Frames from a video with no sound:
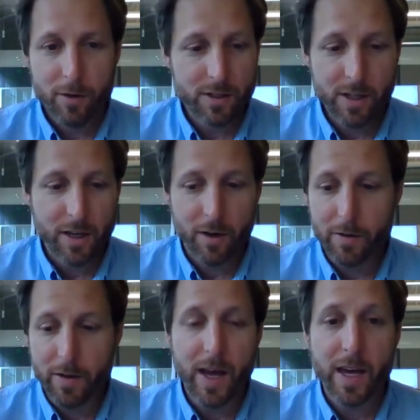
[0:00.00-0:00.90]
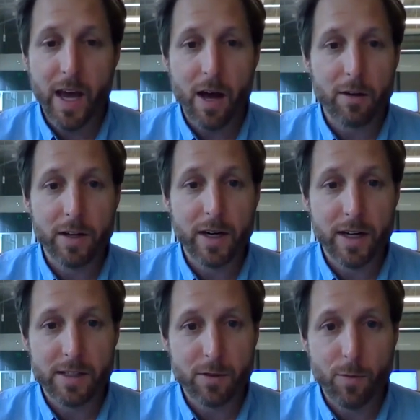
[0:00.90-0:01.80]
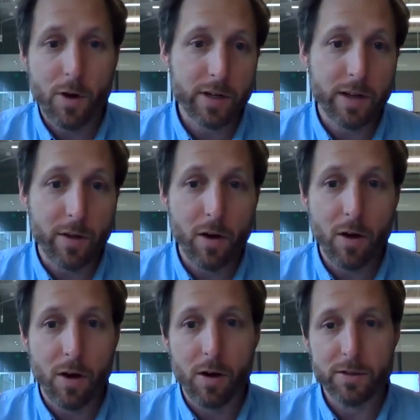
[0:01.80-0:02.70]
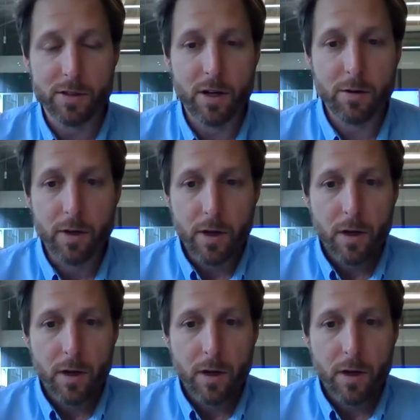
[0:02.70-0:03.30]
for us to get on the Hangout than it is to walk down the hall. So